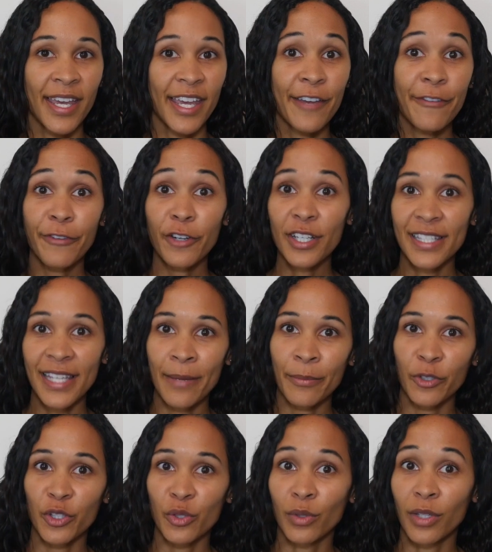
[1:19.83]
If, for
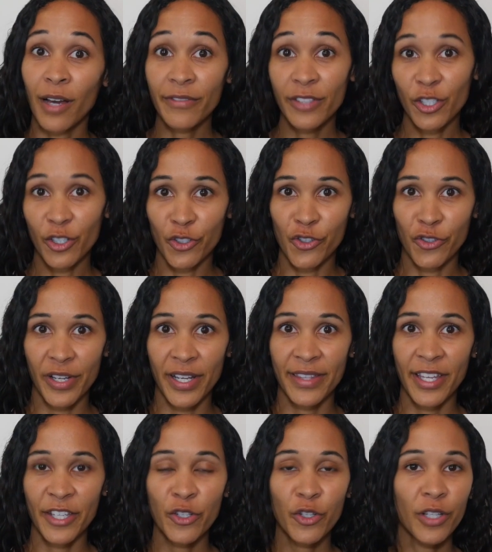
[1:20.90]
example, you love surgery,
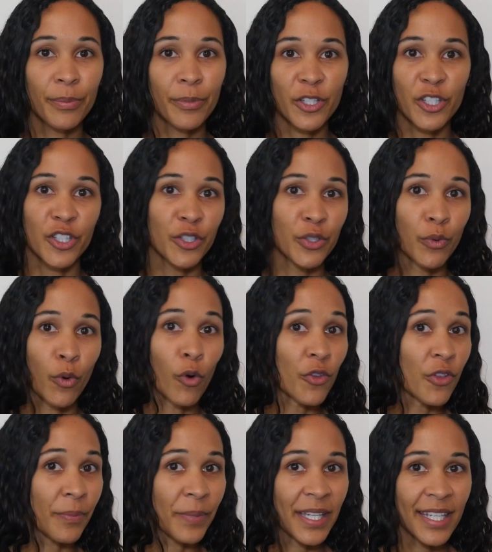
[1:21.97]
then you could pursue
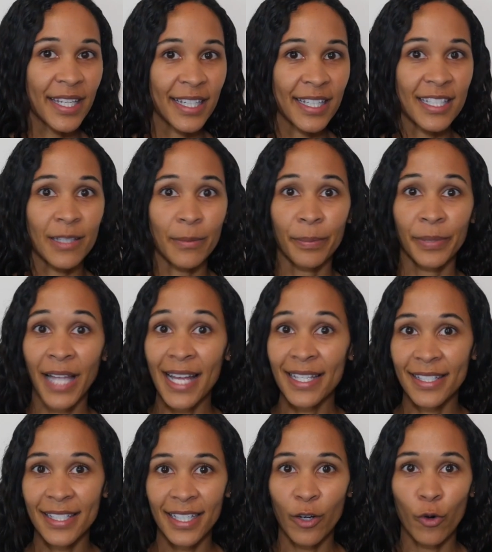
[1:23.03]
orthopedics,
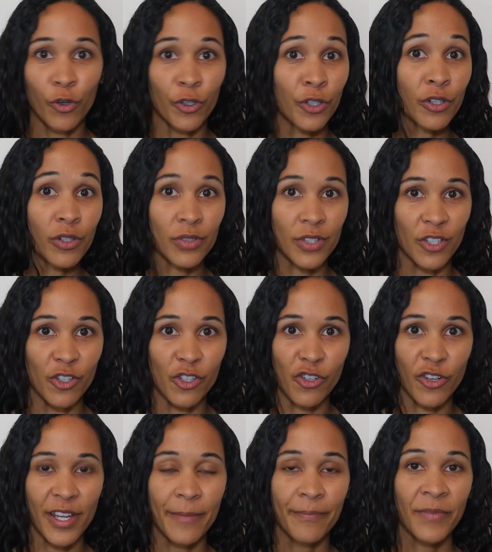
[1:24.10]
plastic, or
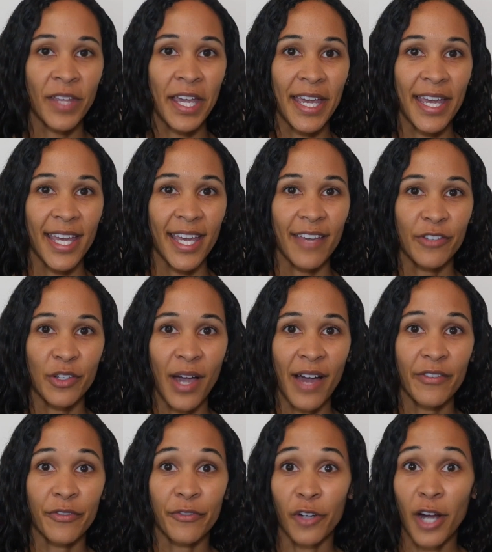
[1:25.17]
neurosurgery. If you
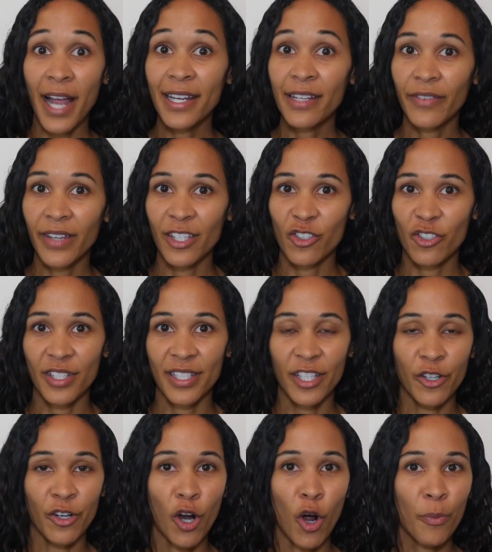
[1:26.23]
have a variety of interests
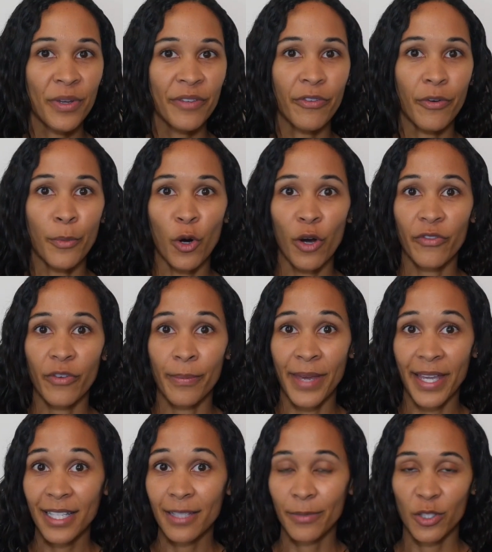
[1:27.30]
and are hoping for more of a
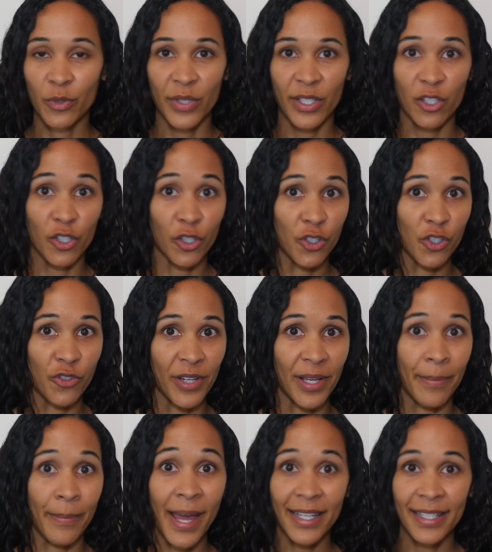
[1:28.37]
mix between surgery
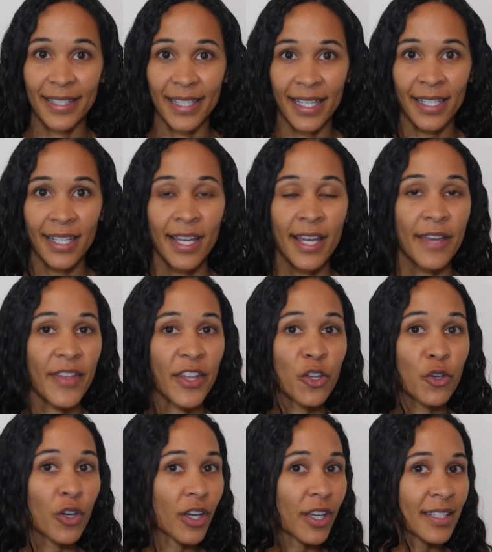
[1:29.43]
and medicine, then
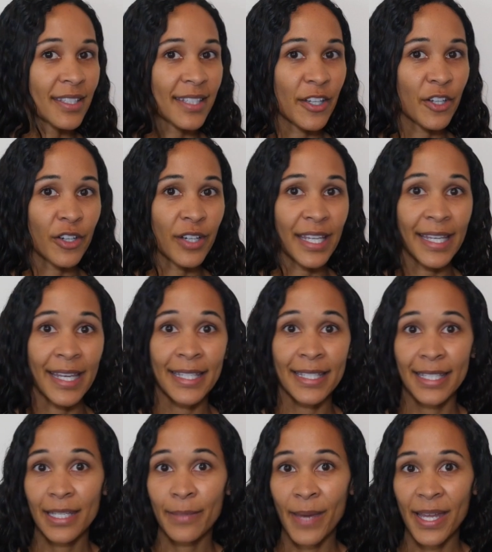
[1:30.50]
you could consider
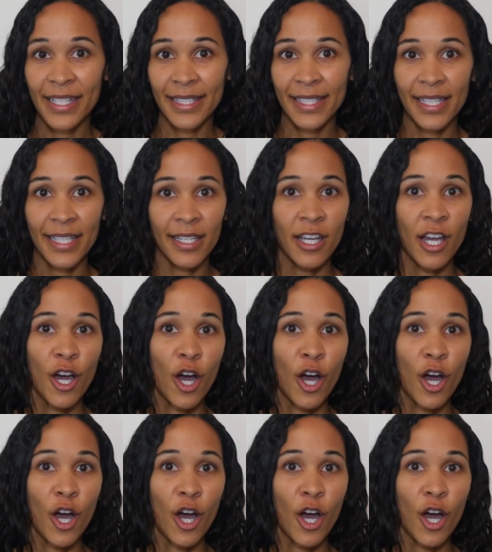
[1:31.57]
ENT medicine,